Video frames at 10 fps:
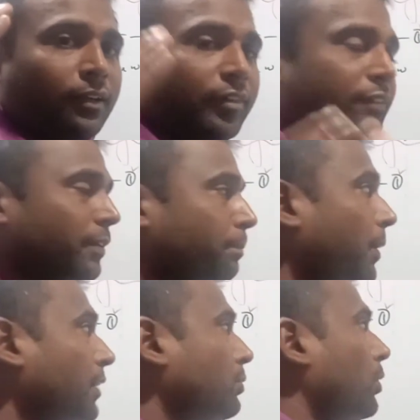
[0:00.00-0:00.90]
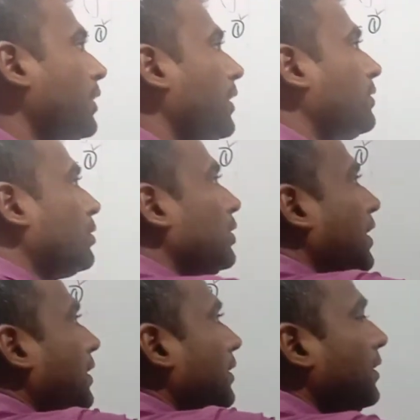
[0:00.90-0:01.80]
when we pass voltage through
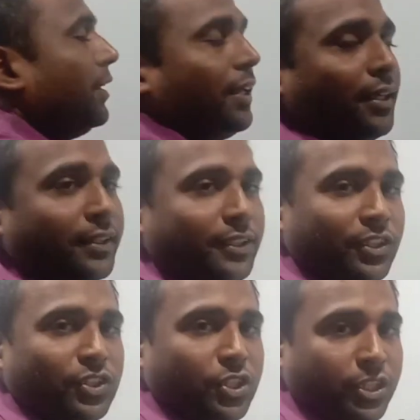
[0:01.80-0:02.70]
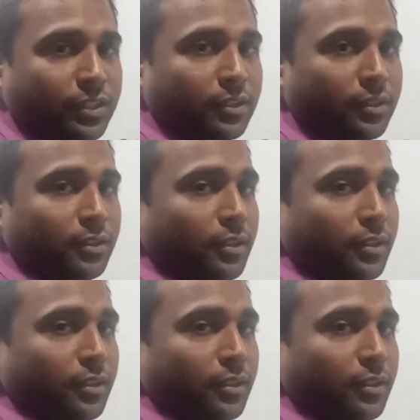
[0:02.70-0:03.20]
the resistor.